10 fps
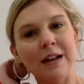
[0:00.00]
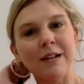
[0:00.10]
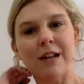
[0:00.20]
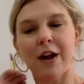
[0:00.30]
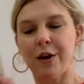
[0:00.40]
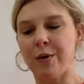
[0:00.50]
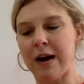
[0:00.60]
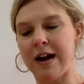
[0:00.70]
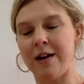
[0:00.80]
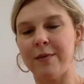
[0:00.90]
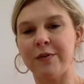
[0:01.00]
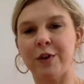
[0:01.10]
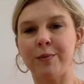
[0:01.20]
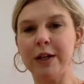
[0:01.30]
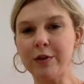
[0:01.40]
So if
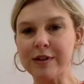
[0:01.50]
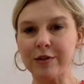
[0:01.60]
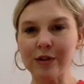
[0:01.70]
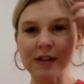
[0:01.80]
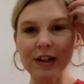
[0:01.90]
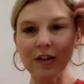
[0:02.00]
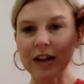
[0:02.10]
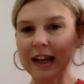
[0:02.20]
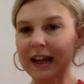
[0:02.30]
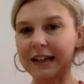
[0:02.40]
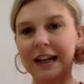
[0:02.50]
you're a middle school student